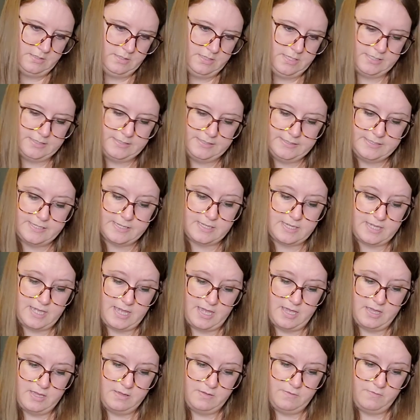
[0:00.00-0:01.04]
this is a
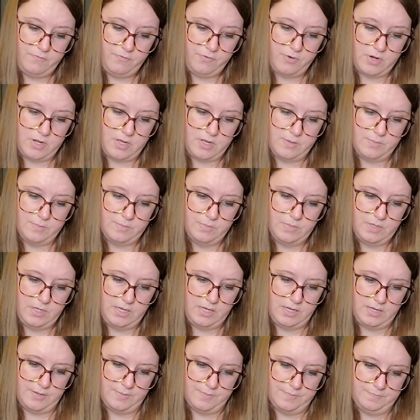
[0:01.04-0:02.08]
kit from
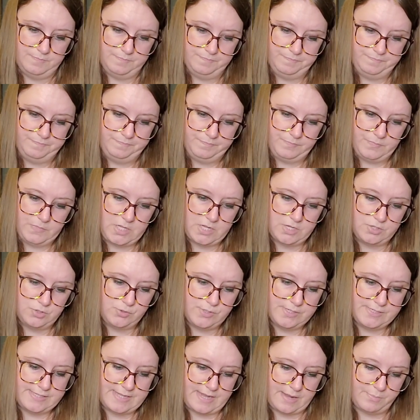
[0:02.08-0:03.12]
um,
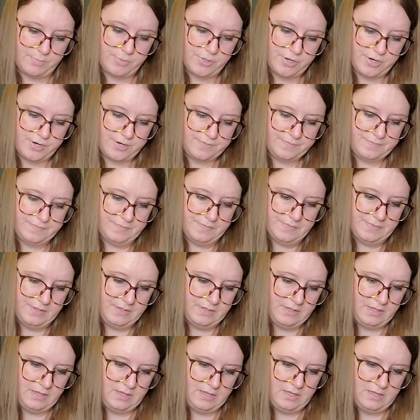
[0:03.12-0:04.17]
Country Sampler.
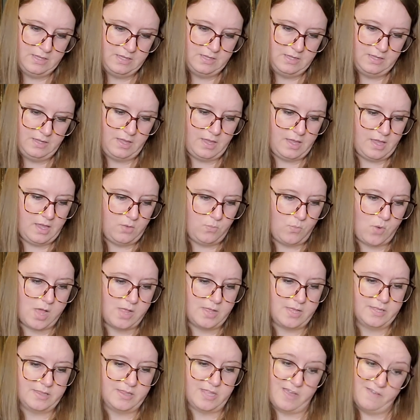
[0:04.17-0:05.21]
And
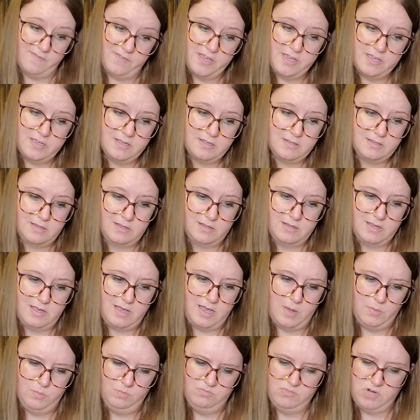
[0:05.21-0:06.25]
while I love it,
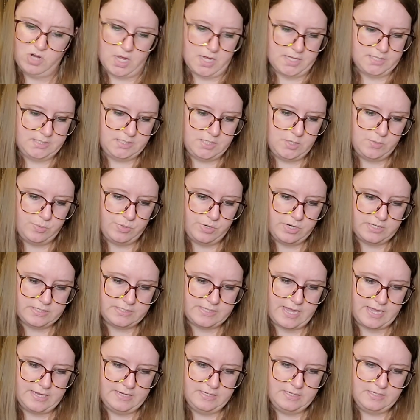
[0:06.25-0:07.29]
I'm not super
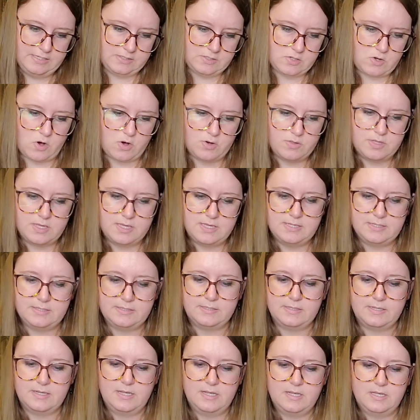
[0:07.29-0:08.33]
excited to start
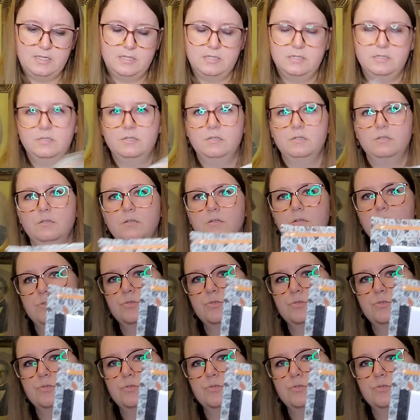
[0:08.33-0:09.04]
this in